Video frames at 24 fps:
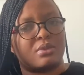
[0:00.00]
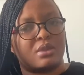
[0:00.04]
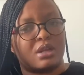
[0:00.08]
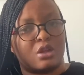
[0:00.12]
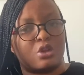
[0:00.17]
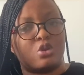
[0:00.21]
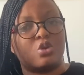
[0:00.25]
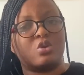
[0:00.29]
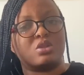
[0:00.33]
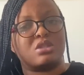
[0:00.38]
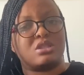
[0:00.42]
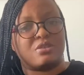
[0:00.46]

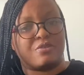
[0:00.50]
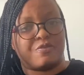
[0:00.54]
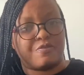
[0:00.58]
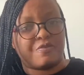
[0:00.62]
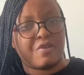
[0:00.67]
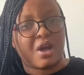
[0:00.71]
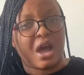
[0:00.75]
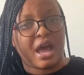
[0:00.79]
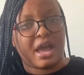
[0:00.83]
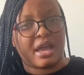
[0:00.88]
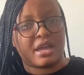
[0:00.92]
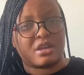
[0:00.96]

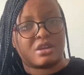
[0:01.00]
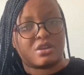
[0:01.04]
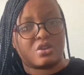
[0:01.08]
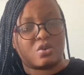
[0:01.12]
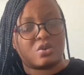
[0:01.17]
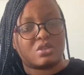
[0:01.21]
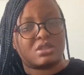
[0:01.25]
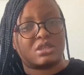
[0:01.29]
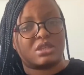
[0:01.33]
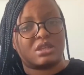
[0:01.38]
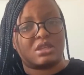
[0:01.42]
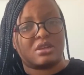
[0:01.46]
notified or
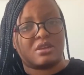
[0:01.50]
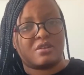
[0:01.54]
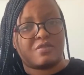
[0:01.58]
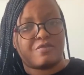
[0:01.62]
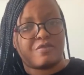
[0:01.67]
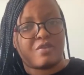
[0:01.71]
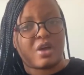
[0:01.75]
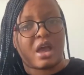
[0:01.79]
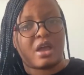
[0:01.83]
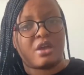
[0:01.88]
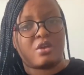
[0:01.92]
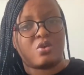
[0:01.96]

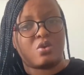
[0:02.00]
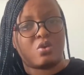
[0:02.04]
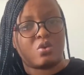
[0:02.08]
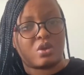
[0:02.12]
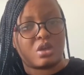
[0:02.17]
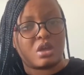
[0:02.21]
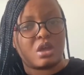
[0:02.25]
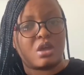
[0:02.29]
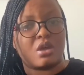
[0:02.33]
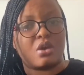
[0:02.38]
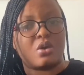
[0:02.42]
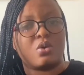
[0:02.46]
signified,
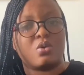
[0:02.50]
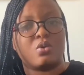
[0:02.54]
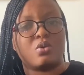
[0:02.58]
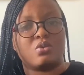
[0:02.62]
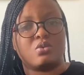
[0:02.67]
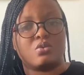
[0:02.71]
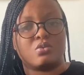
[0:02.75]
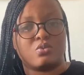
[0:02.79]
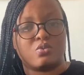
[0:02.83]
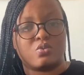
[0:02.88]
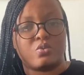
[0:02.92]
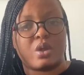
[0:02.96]
okay,
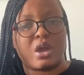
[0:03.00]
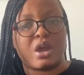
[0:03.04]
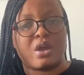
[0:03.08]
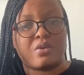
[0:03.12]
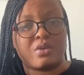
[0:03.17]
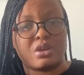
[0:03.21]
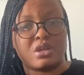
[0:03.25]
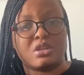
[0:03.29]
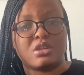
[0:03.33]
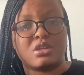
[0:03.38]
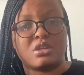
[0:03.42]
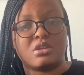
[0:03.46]
we are
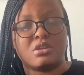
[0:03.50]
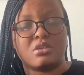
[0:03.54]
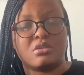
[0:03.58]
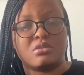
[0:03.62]
ready